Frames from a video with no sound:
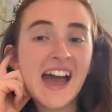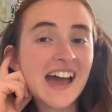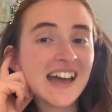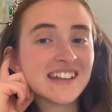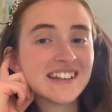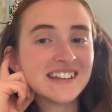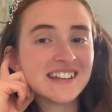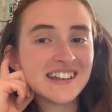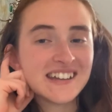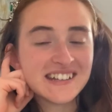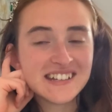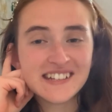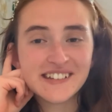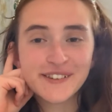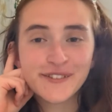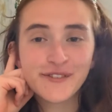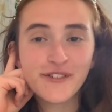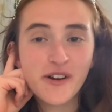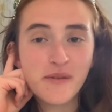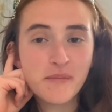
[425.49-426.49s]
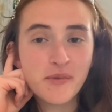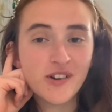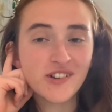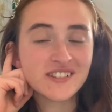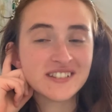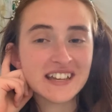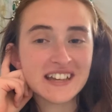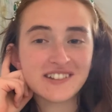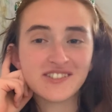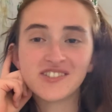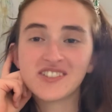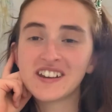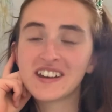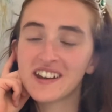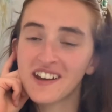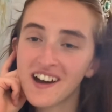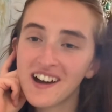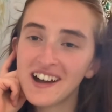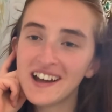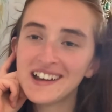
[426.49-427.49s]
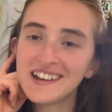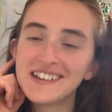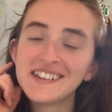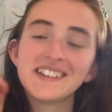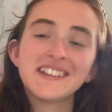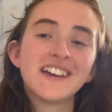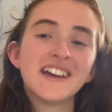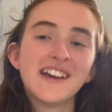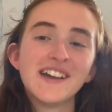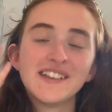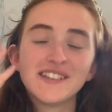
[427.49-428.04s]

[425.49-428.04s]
and it is for a book set on an island.